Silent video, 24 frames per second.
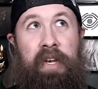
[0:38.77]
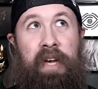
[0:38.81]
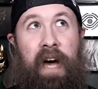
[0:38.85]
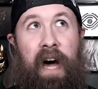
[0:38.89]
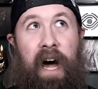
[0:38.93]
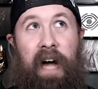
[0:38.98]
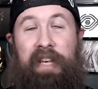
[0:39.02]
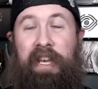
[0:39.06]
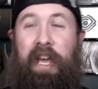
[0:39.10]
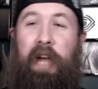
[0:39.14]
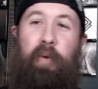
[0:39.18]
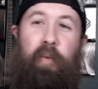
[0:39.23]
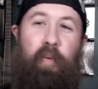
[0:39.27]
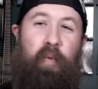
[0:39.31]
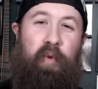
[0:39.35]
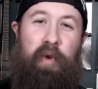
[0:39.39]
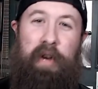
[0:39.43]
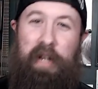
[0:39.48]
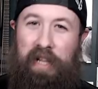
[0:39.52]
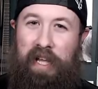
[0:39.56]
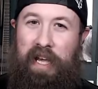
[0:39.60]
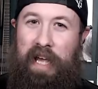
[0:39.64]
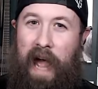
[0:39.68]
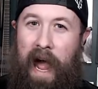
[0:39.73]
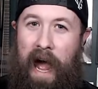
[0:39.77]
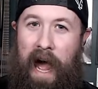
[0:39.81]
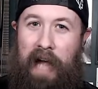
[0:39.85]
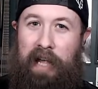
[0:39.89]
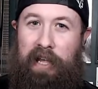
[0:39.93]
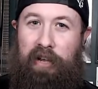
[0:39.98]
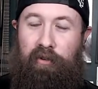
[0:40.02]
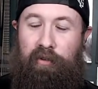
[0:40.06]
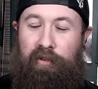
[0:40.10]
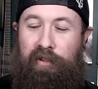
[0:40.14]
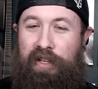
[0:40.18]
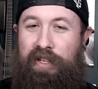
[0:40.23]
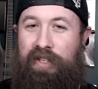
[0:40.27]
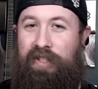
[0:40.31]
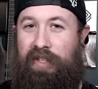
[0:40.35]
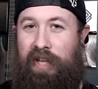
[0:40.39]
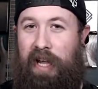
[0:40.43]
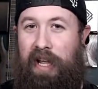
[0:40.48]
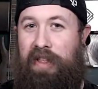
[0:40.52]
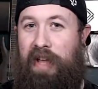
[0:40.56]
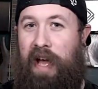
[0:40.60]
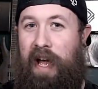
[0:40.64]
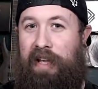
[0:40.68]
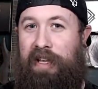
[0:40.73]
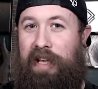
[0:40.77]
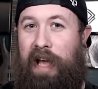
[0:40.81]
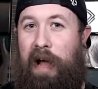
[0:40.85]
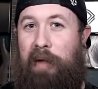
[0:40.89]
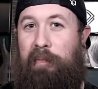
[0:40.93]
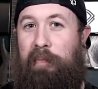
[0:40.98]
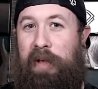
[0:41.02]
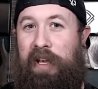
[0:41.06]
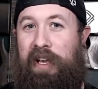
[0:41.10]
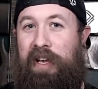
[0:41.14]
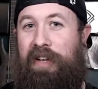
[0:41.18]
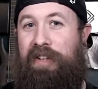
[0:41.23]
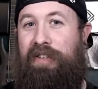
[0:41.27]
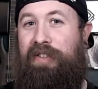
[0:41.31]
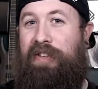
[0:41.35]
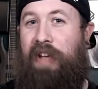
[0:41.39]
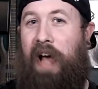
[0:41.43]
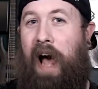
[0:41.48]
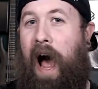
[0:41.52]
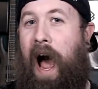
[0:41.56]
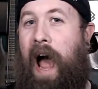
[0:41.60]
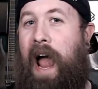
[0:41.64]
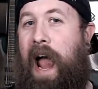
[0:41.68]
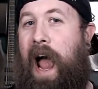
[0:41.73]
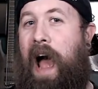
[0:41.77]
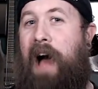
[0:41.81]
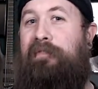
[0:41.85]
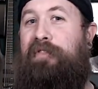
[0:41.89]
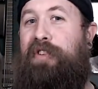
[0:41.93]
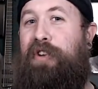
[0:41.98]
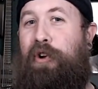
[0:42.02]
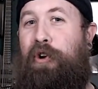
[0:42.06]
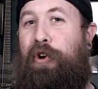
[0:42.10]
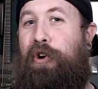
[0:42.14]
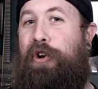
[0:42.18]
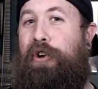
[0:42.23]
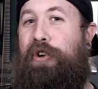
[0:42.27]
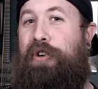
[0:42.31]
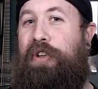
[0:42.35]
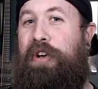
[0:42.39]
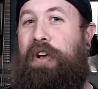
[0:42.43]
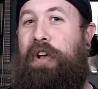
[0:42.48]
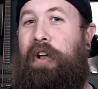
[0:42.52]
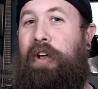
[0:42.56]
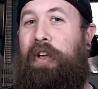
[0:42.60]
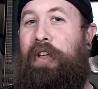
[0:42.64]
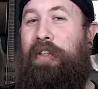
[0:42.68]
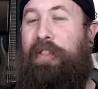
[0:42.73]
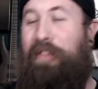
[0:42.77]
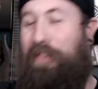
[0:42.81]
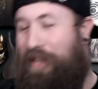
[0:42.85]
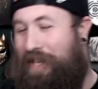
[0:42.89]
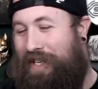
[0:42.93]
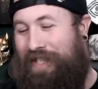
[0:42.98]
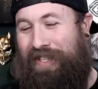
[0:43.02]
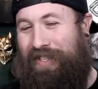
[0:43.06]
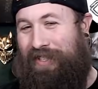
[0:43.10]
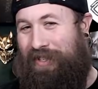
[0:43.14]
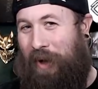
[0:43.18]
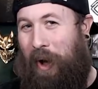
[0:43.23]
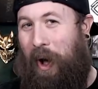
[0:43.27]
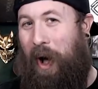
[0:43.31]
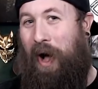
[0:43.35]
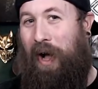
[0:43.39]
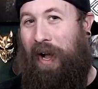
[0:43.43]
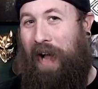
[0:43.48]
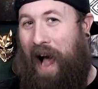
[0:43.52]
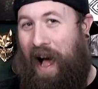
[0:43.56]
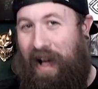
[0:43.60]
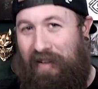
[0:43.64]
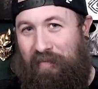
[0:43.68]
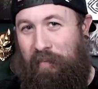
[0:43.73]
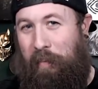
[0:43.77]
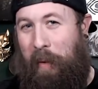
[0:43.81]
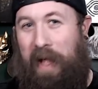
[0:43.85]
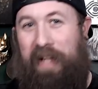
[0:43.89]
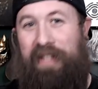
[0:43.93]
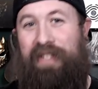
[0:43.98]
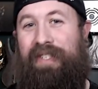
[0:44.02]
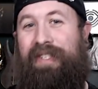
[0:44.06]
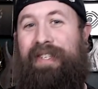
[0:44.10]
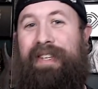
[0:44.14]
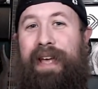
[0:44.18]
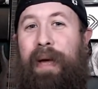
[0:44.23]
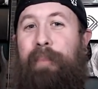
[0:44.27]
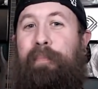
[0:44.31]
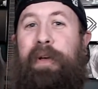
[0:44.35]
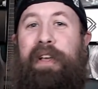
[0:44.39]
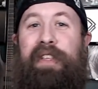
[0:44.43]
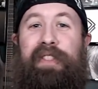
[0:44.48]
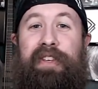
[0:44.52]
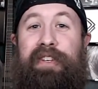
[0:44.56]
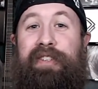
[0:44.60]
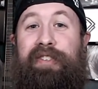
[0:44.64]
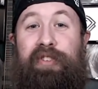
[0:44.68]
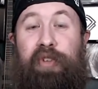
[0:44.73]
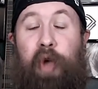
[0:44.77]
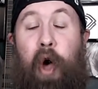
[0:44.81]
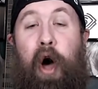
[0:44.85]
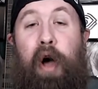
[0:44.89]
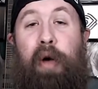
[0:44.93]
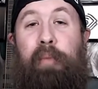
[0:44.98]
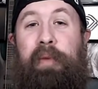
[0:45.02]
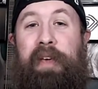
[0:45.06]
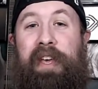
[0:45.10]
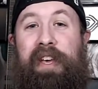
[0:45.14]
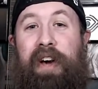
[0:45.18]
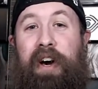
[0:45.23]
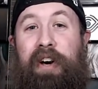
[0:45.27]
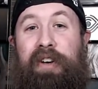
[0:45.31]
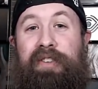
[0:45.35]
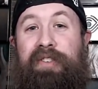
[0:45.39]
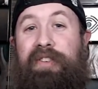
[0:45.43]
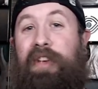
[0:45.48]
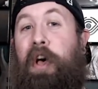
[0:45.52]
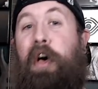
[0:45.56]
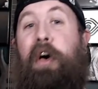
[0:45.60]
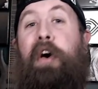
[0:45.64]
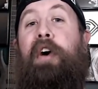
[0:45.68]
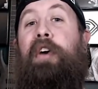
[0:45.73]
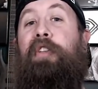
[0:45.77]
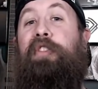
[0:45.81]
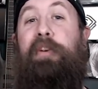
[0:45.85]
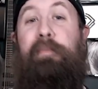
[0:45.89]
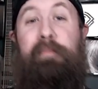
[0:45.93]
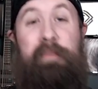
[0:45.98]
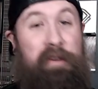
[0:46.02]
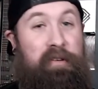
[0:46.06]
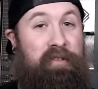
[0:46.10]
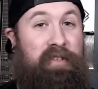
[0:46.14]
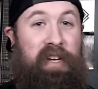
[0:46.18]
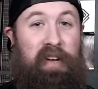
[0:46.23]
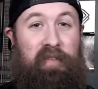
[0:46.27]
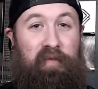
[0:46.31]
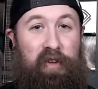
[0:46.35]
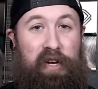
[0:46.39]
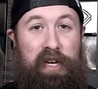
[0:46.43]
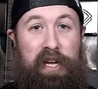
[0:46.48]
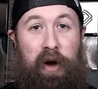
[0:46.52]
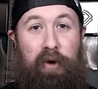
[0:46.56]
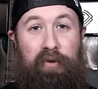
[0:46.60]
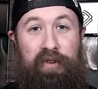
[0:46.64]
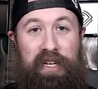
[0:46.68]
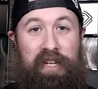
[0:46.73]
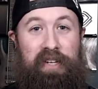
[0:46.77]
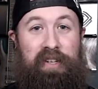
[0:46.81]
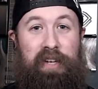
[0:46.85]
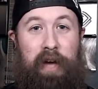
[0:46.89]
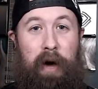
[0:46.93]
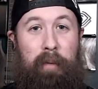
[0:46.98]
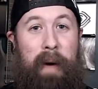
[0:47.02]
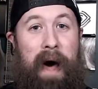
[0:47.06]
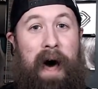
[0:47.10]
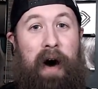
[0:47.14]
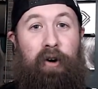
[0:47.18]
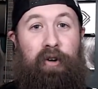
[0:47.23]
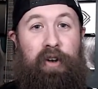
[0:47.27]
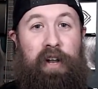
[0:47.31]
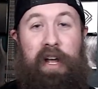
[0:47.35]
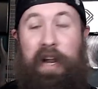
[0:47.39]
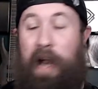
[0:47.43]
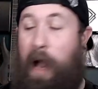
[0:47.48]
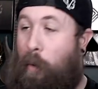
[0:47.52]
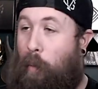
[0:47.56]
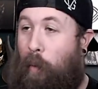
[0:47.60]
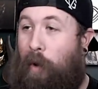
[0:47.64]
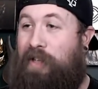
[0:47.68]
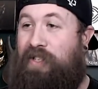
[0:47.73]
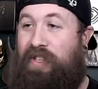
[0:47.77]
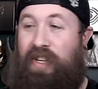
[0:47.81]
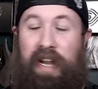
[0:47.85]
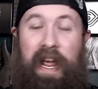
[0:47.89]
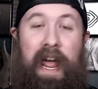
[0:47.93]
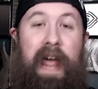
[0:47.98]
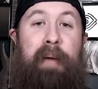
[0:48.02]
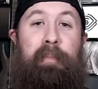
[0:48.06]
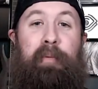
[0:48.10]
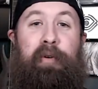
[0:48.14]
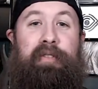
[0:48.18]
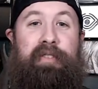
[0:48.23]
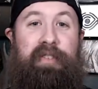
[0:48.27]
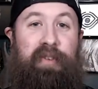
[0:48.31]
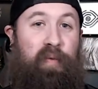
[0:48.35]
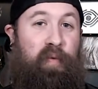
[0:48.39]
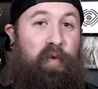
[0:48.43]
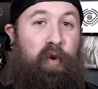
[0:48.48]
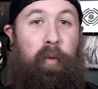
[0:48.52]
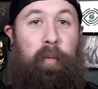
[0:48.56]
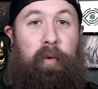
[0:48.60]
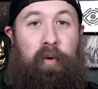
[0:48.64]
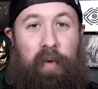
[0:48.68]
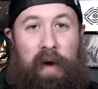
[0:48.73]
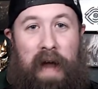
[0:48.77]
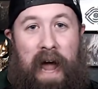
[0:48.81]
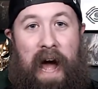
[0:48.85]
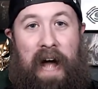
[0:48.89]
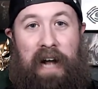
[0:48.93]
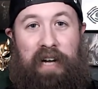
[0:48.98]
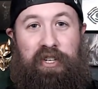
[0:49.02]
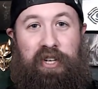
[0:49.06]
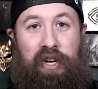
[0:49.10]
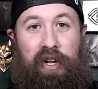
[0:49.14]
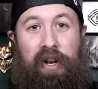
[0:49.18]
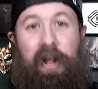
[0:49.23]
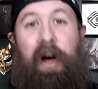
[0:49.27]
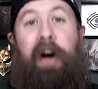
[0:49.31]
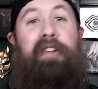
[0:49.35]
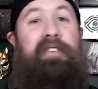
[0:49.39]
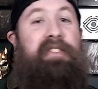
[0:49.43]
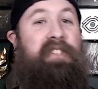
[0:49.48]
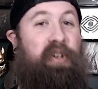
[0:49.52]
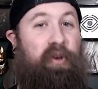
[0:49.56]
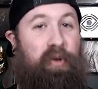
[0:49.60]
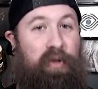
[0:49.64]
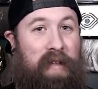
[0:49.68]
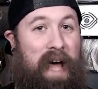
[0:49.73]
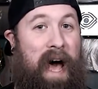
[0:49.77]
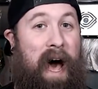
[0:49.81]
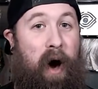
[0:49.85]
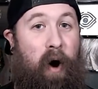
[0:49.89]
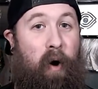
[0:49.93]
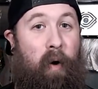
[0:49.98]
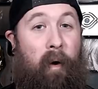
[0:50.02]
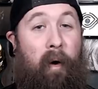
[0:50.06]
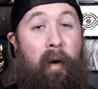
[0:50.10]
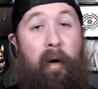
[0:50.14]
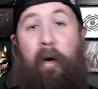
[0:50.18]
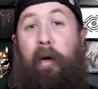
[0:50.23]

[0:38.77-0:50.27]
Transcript: I can't really accurately say that yet because I haven't heard this song. I've been skipping this song because the music video did come out and I wasn't able to film a reaction until now.